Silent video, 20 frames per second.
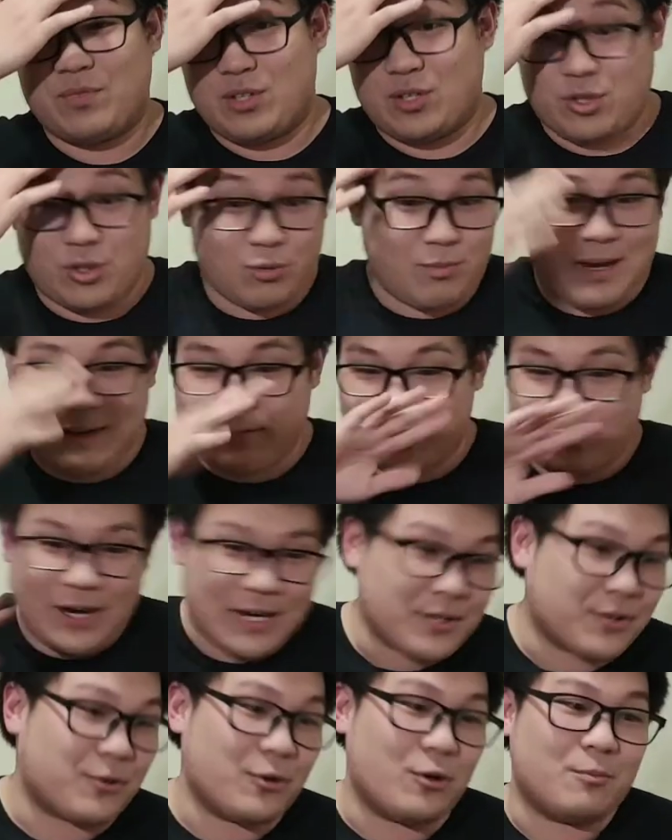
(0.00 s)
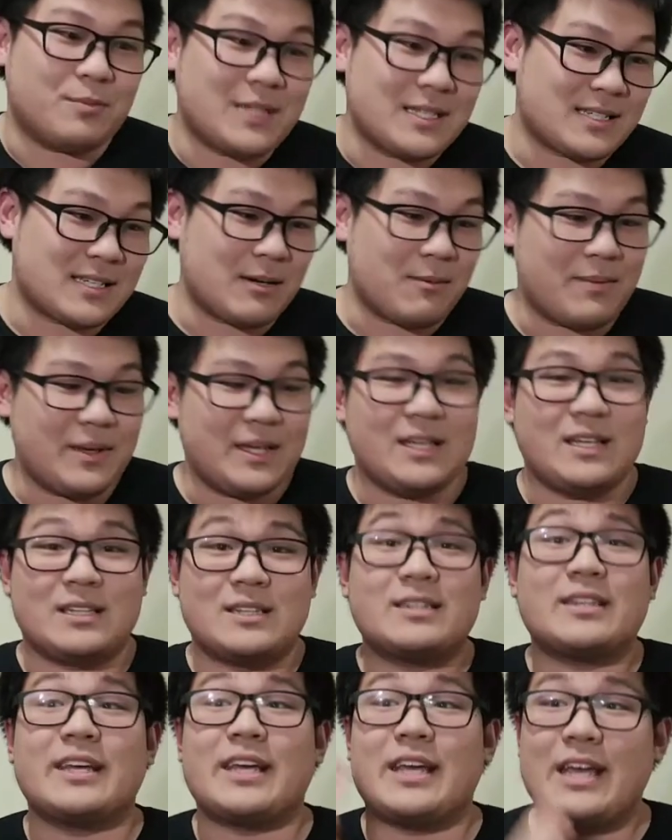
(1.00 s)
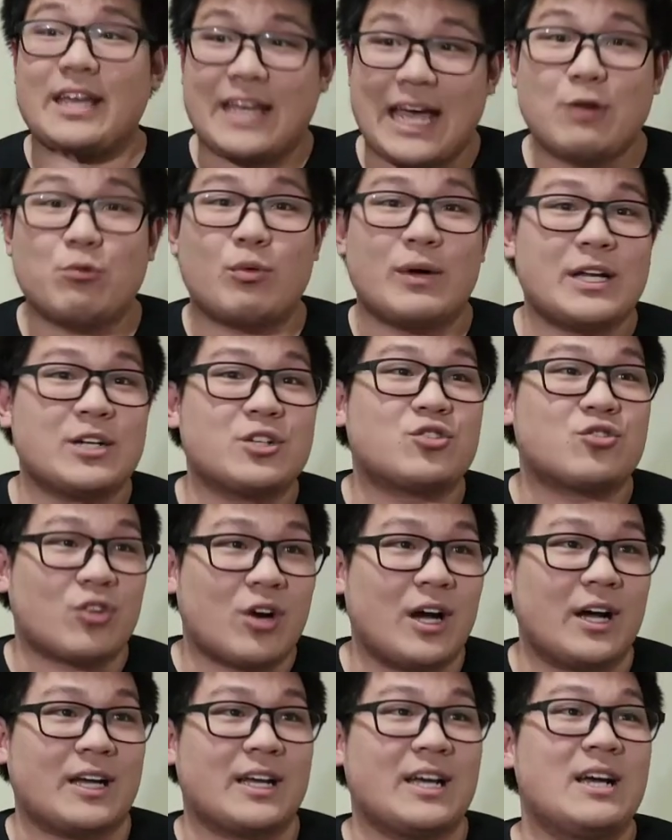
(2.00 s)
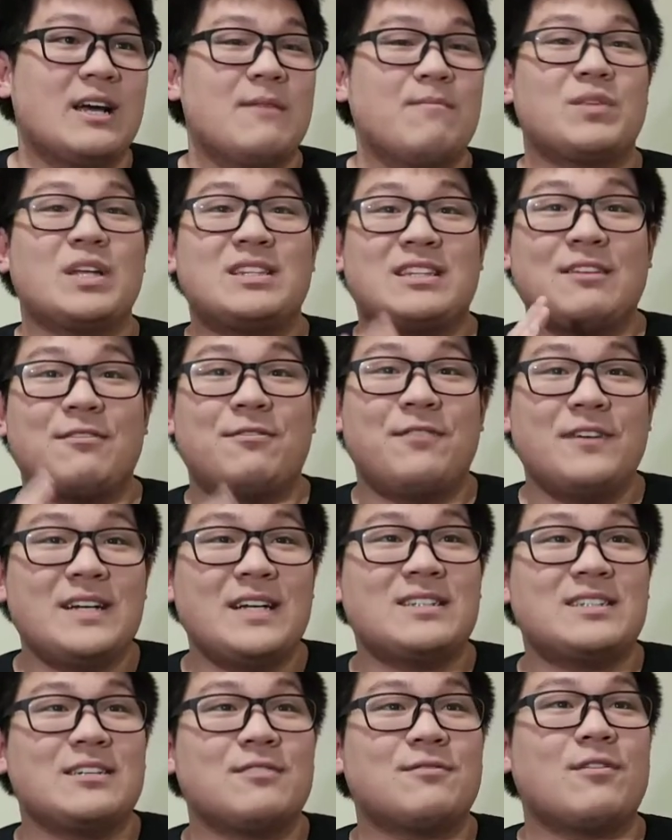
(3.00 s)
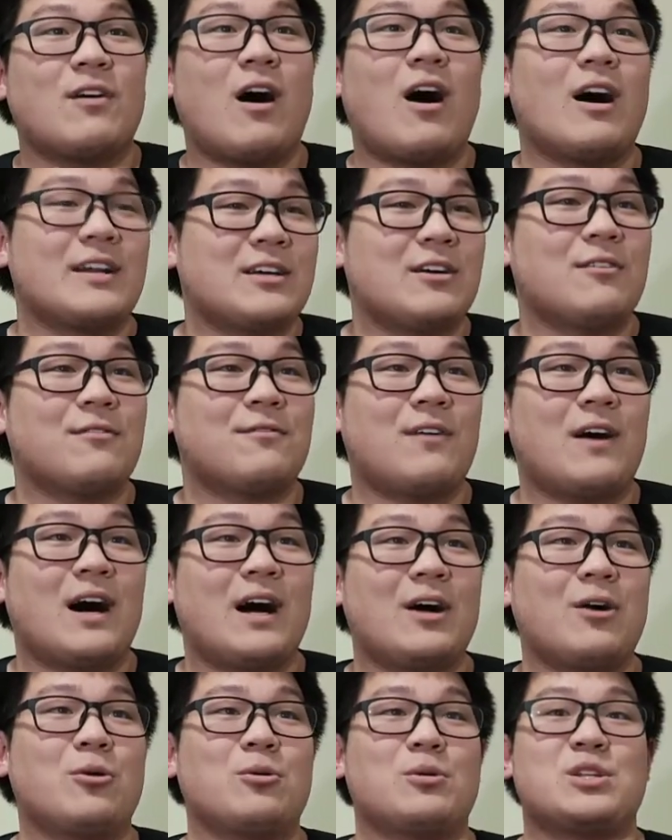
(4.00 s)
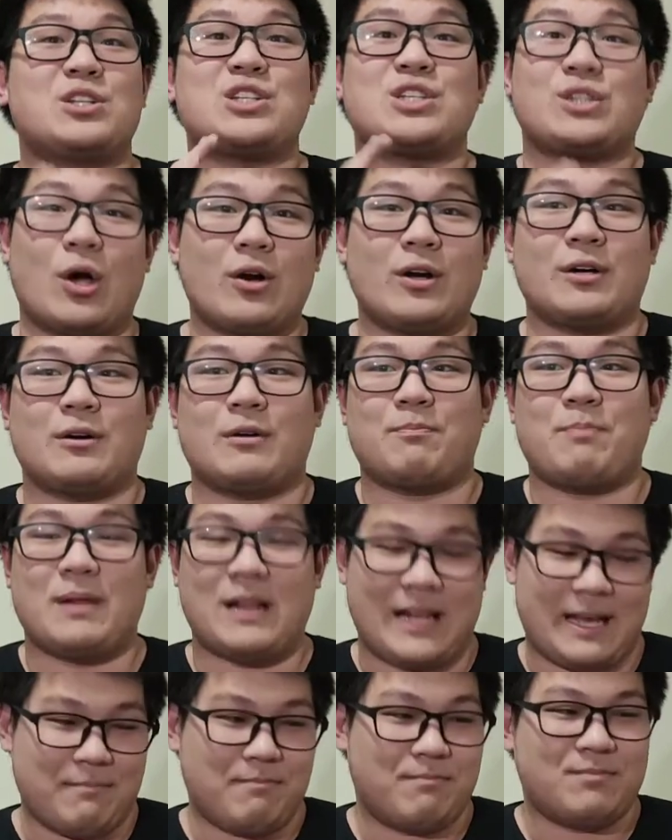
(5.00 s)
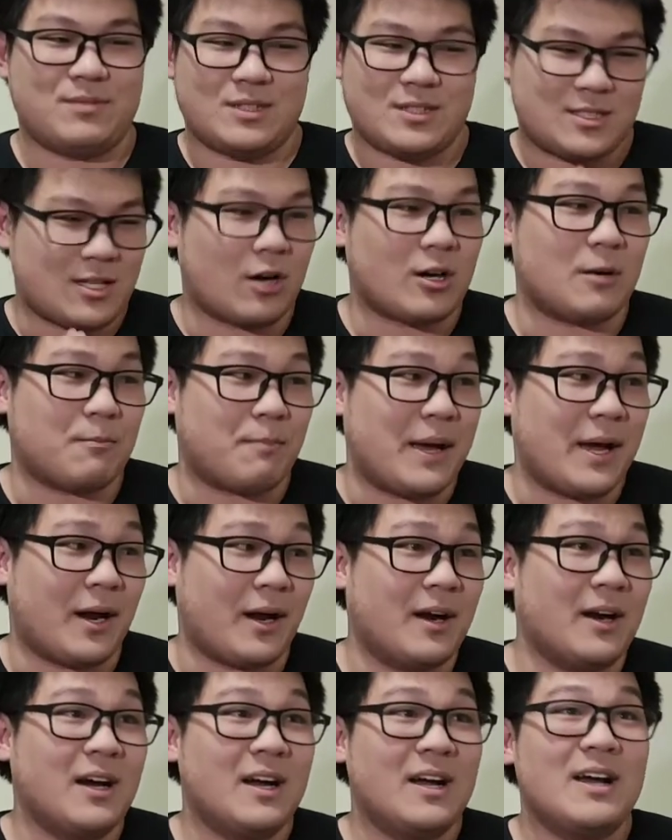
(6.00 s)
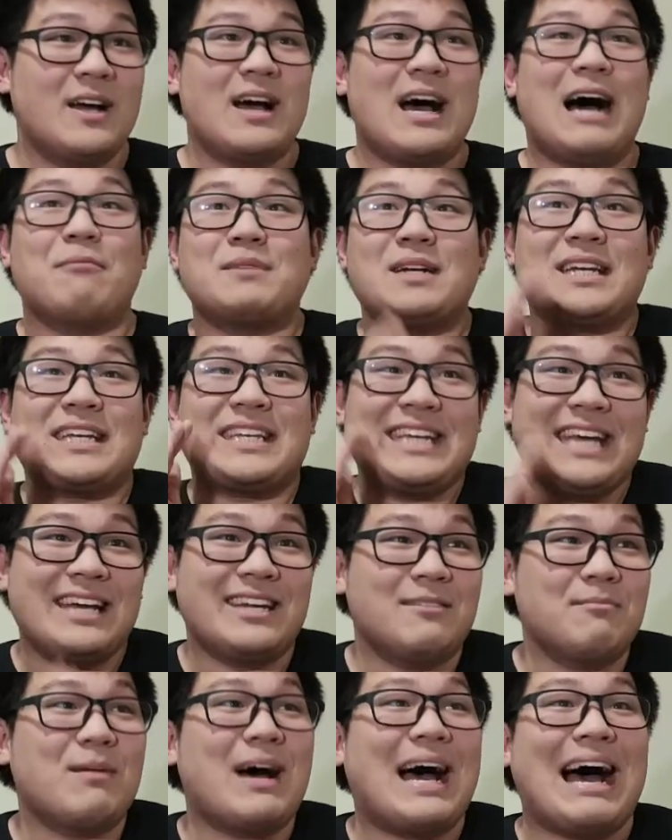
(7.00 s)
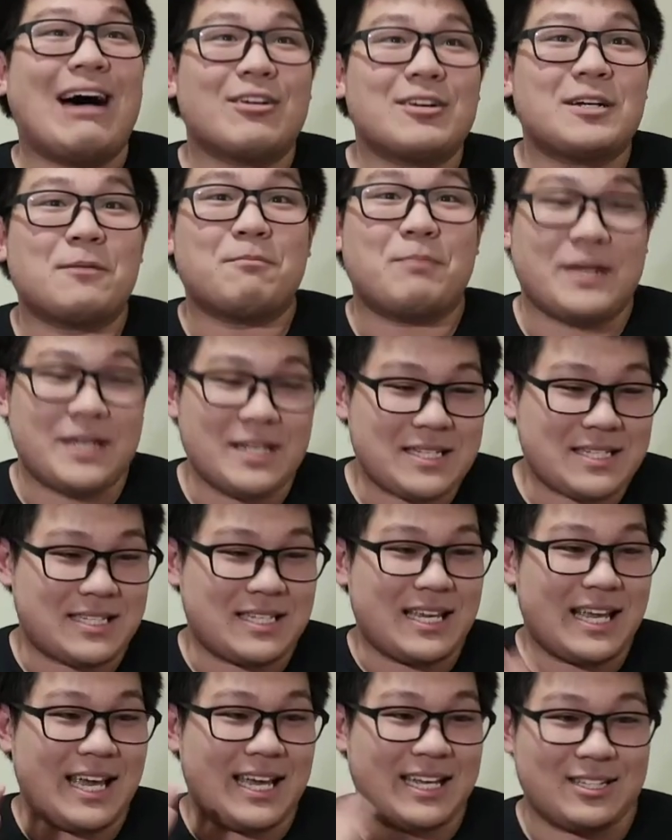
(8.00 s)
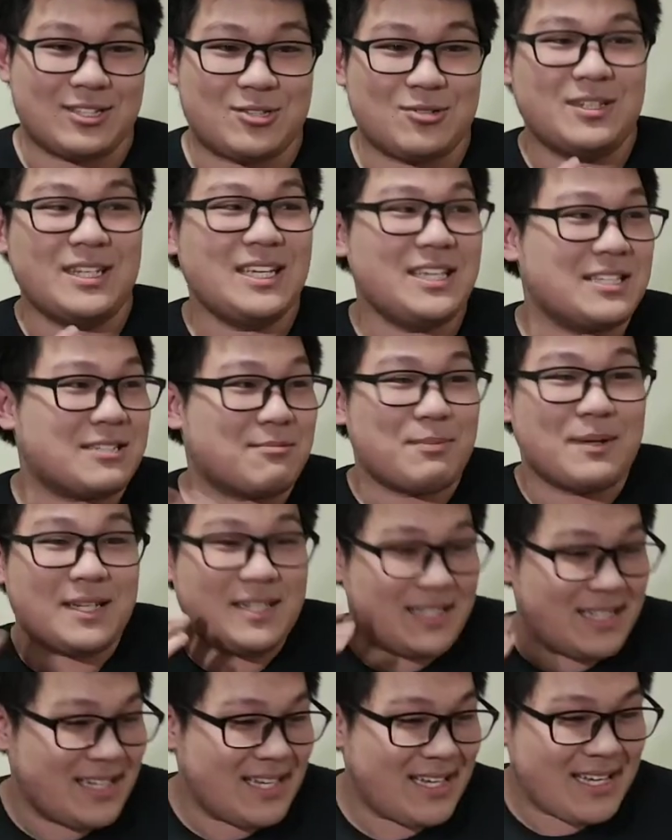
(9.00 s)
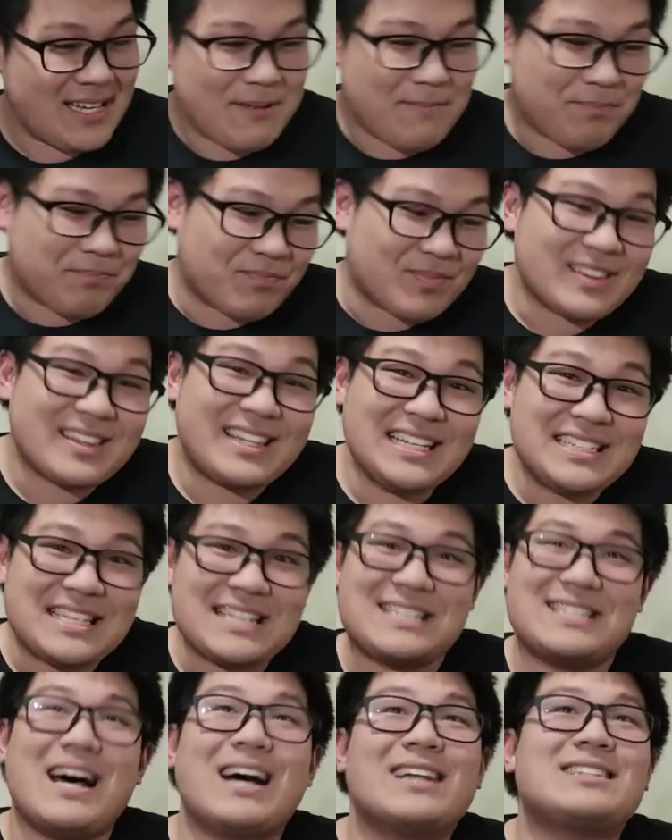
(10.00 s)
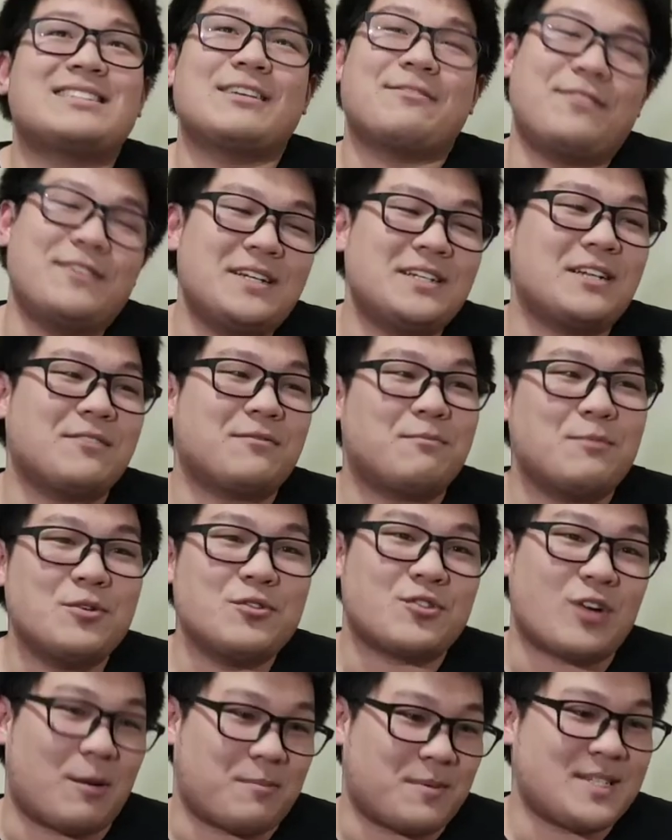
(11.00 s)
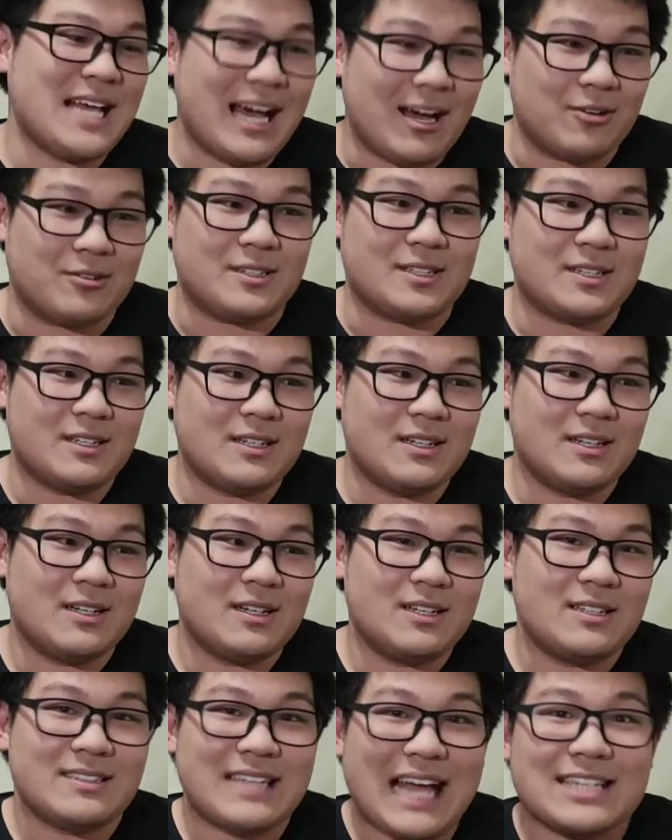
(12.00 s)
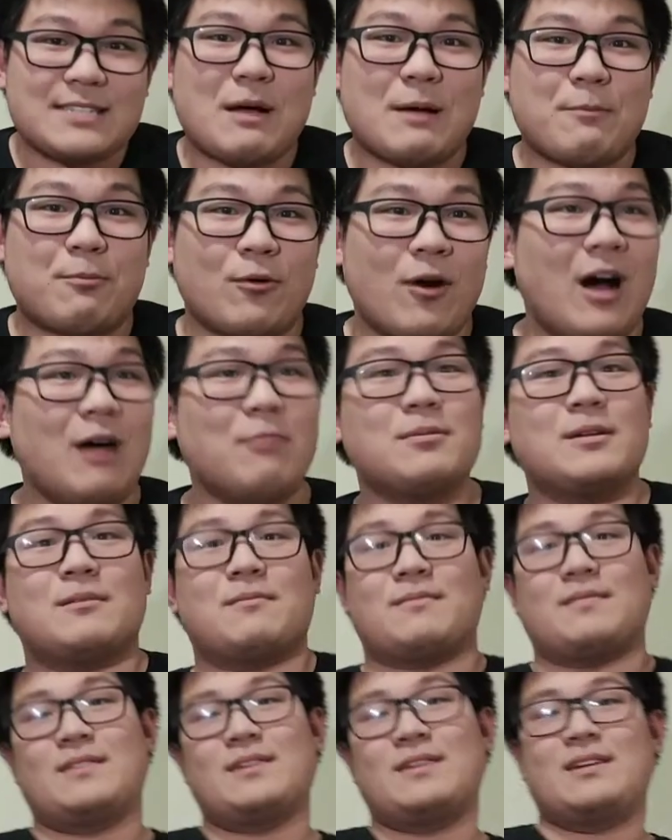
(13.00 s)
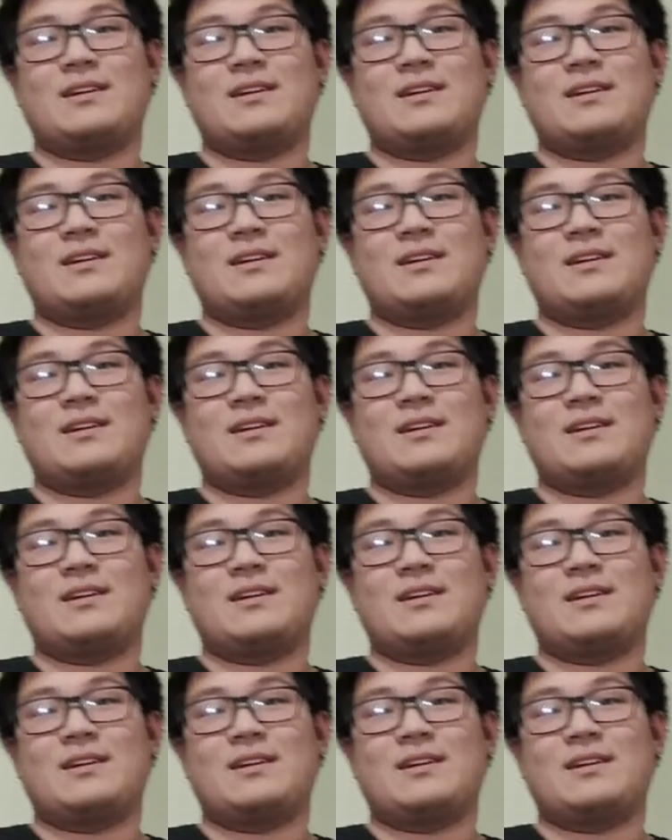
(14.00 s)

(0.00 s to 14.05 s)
to my friend group. This is going to be the gateway drug. The definitive audiophile starter pair. I'm going to get them out of their beats into these. But this is not the definitive Moondrop sound. That's my problem.